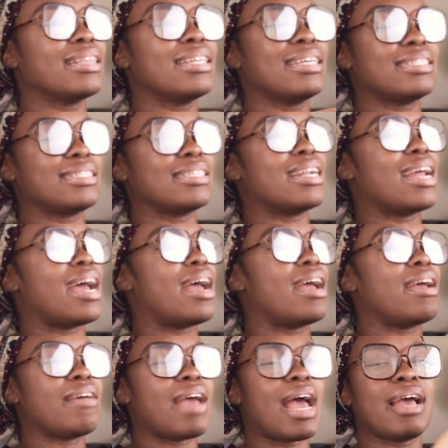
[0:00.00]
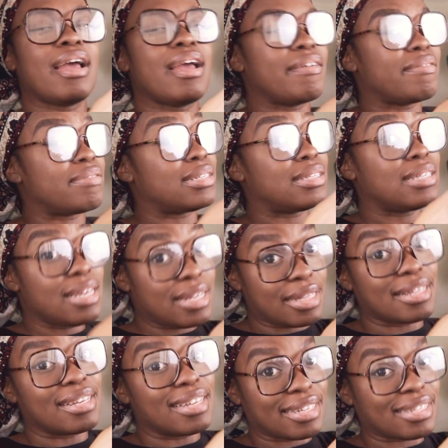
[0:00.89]
Listen, I have
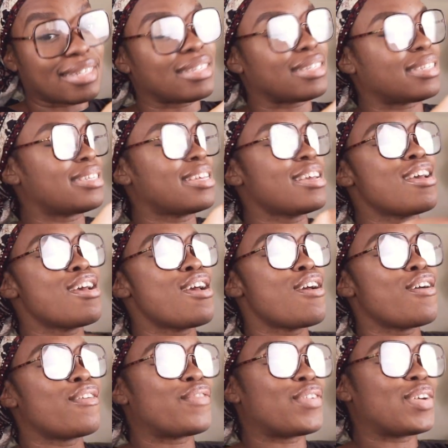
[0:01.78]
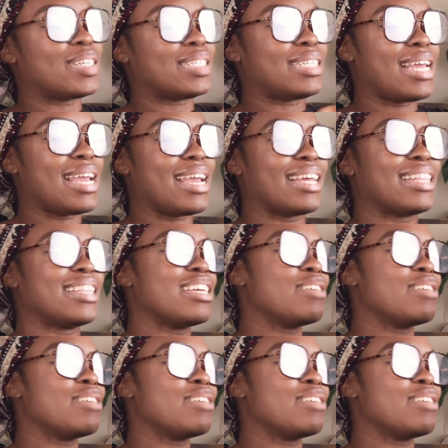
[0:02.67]
seen this firsthand.